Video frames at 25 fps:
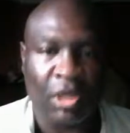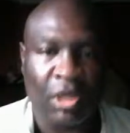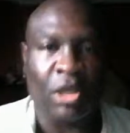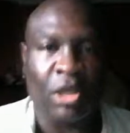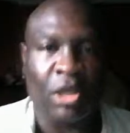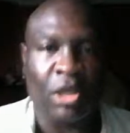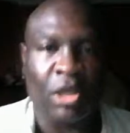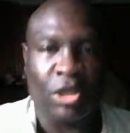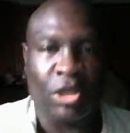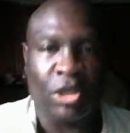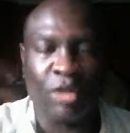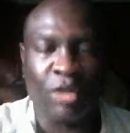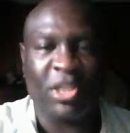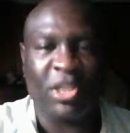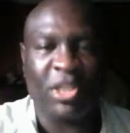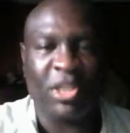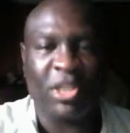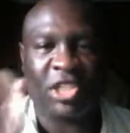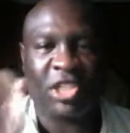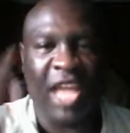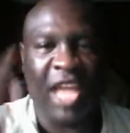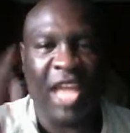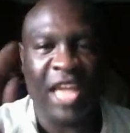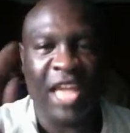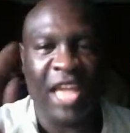You must
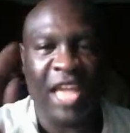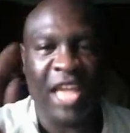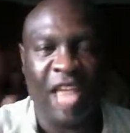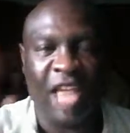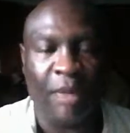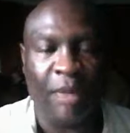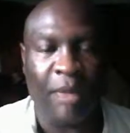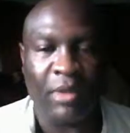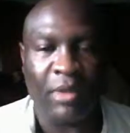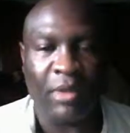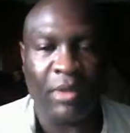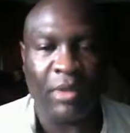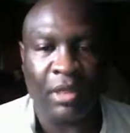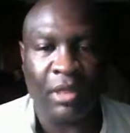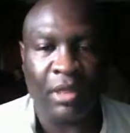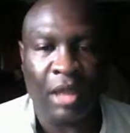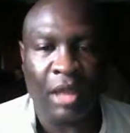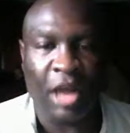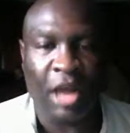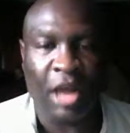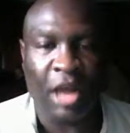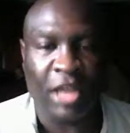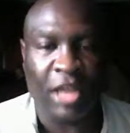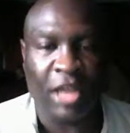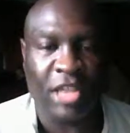stand up
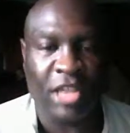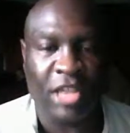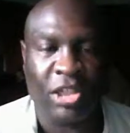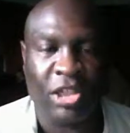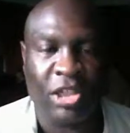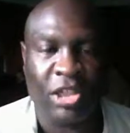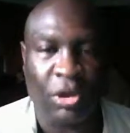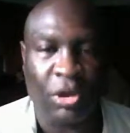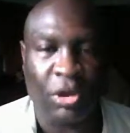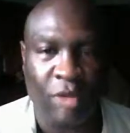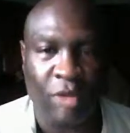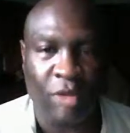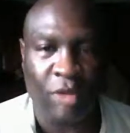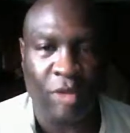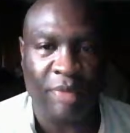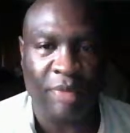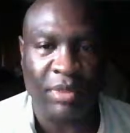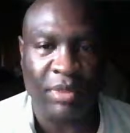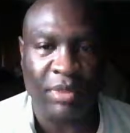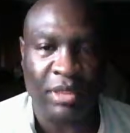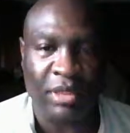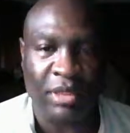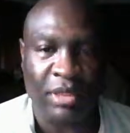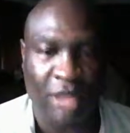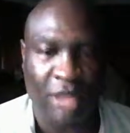against corrupt
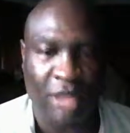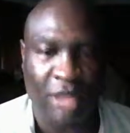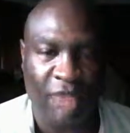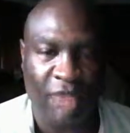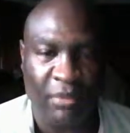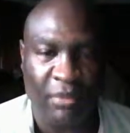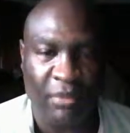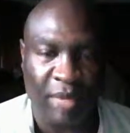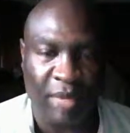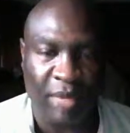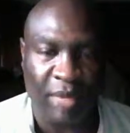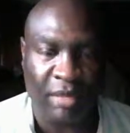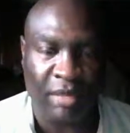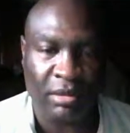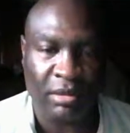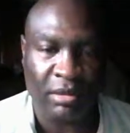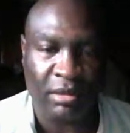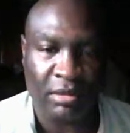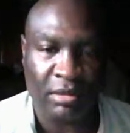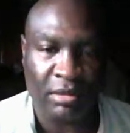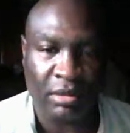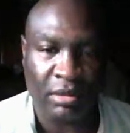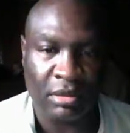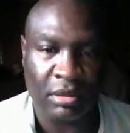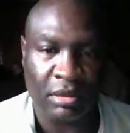government,
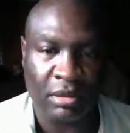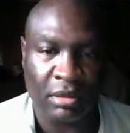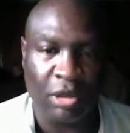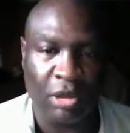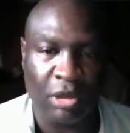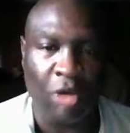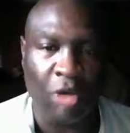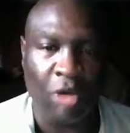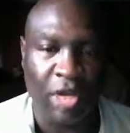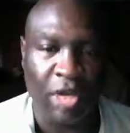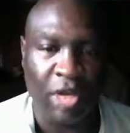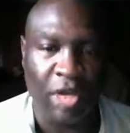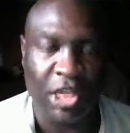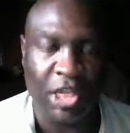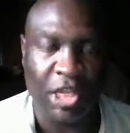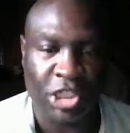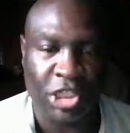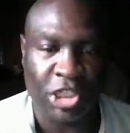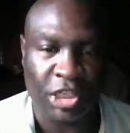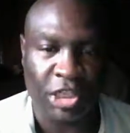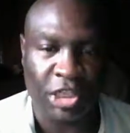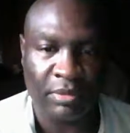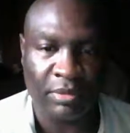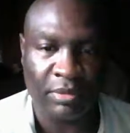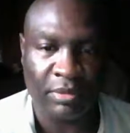your
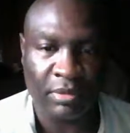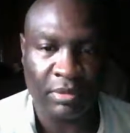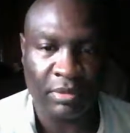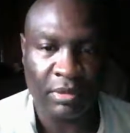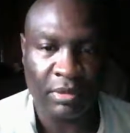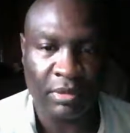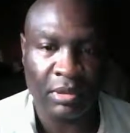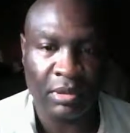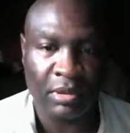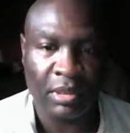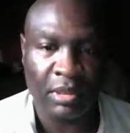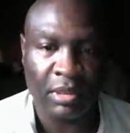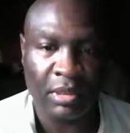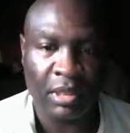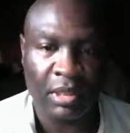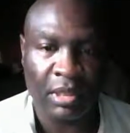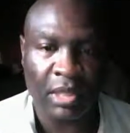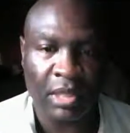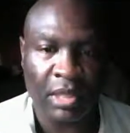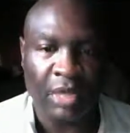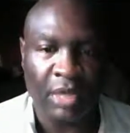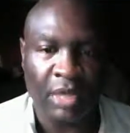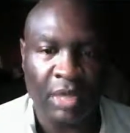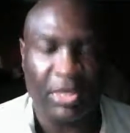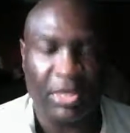leadership
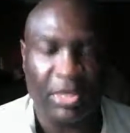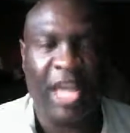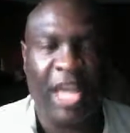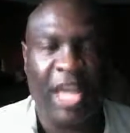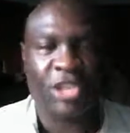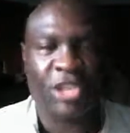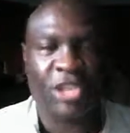that has